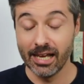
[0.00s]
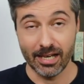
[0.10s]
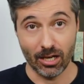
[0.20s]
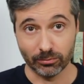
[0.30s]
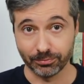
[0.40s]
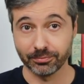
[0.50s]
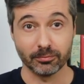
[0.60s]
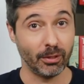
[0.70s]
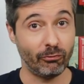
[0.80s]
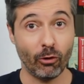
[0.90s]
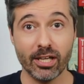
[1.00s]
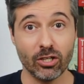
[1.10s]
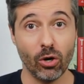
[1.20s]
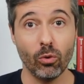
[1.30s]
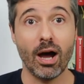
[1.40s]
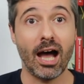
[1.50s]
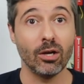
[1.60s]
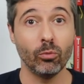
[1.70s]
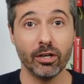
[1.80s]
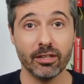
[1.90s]
Now, before I go,
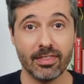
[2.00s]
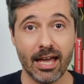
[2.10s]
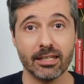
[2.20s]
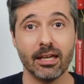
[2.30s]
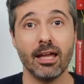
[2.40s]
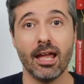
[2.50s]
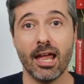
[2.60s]
I want to thank